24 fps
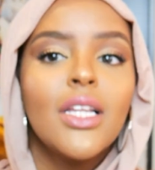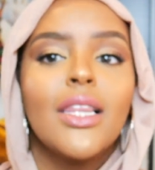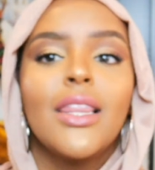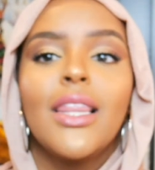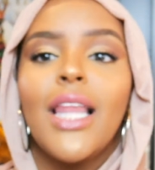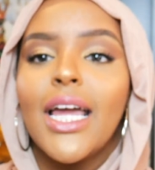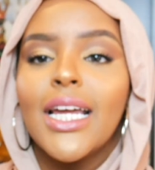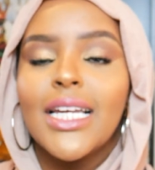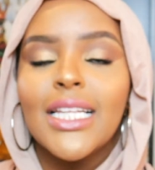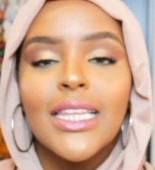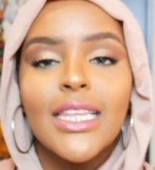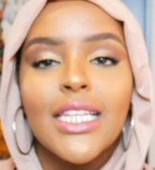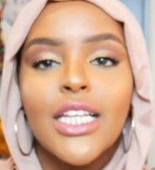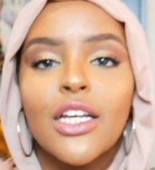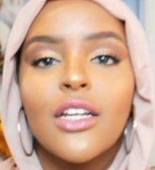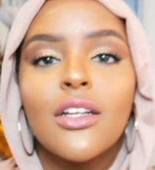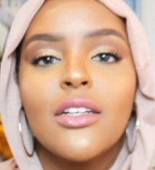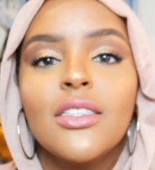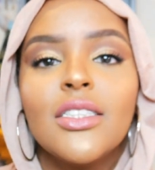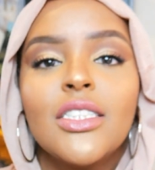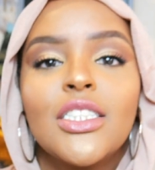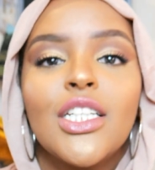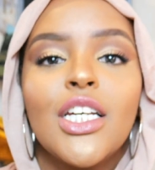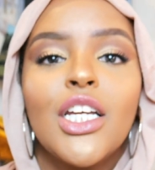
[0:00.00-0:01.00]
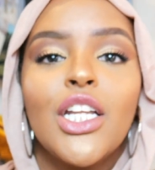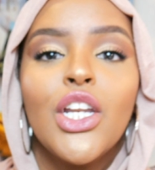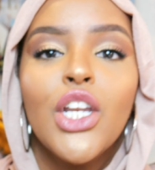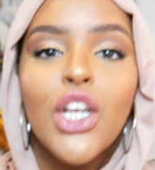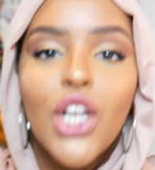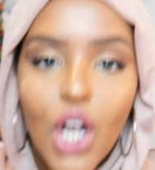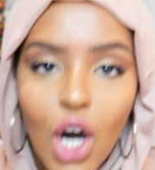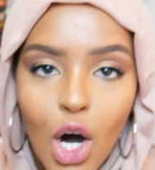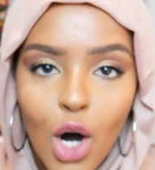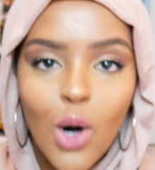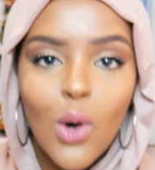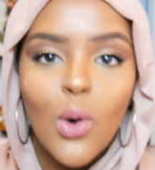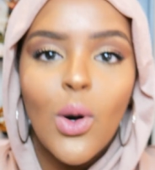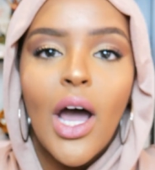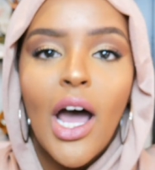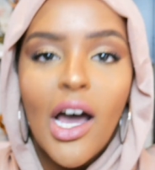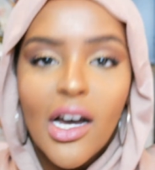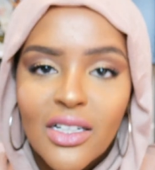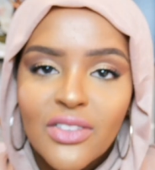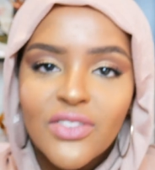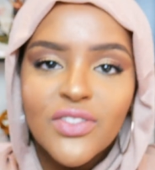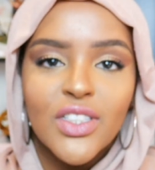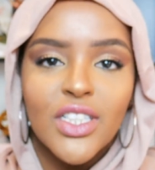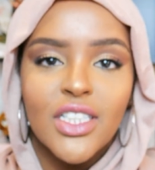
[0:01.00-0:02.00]
like little to no
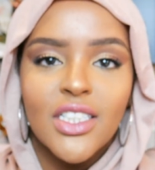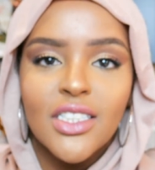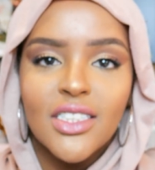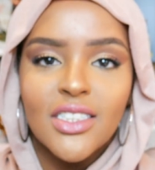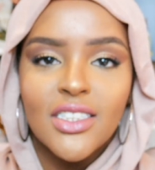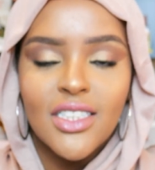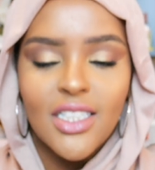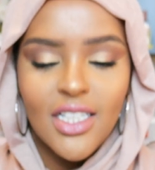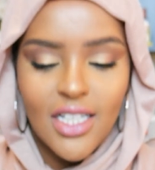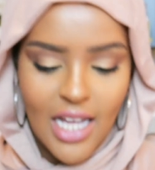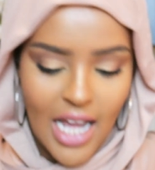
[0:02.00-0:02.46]
effort.